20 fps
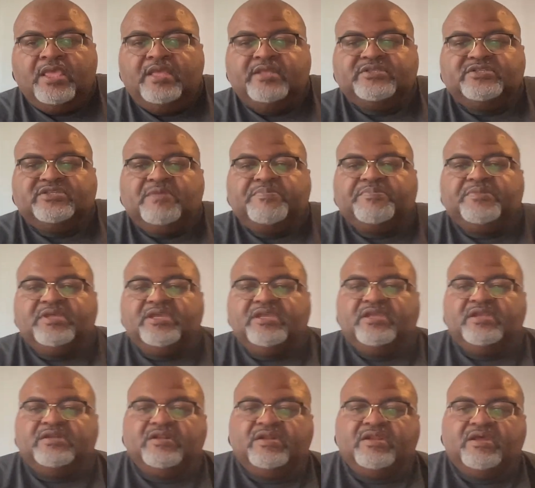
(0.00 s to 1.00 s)
And
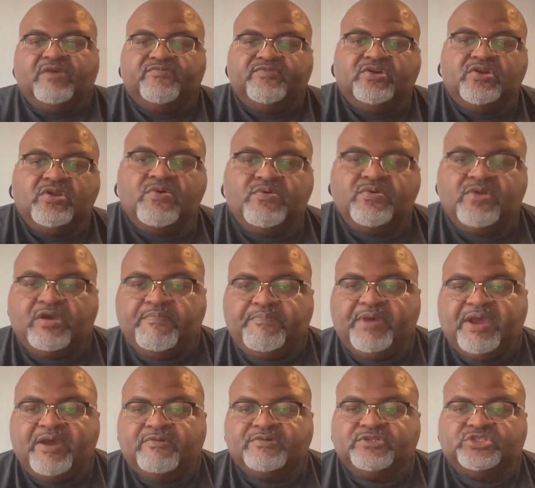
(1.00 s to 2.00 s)
something of note
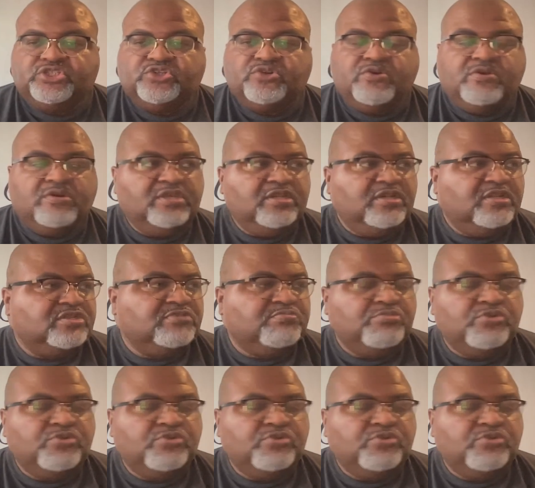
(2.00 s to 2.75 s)
about Shirley, this